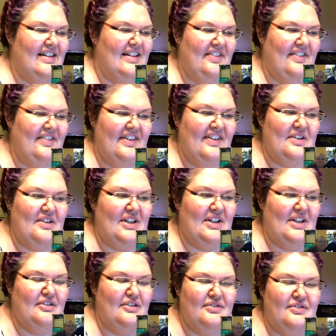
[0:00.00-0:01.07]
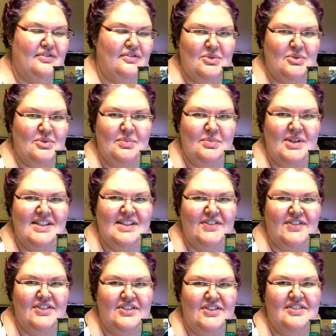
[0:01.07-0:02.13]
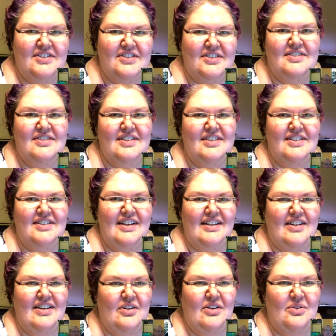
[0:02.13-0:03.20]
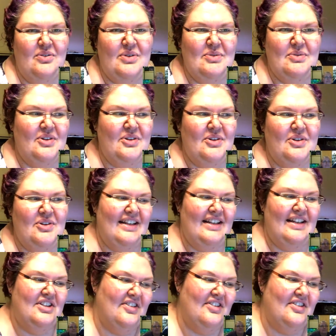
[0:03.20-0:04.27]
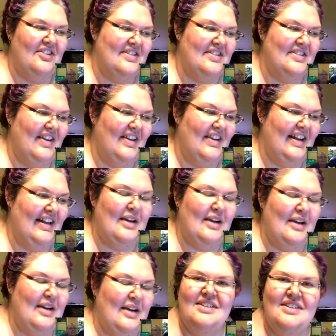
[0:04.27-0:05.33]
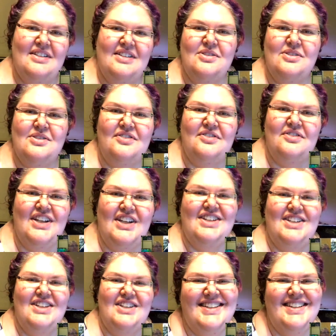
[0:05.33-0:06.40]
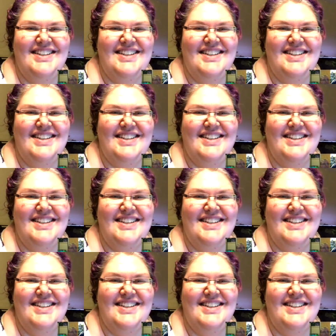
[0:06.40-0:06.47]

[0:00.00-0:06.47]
think I want to go for a more peaceful, we won't eat each other's inhabitants sort of fish.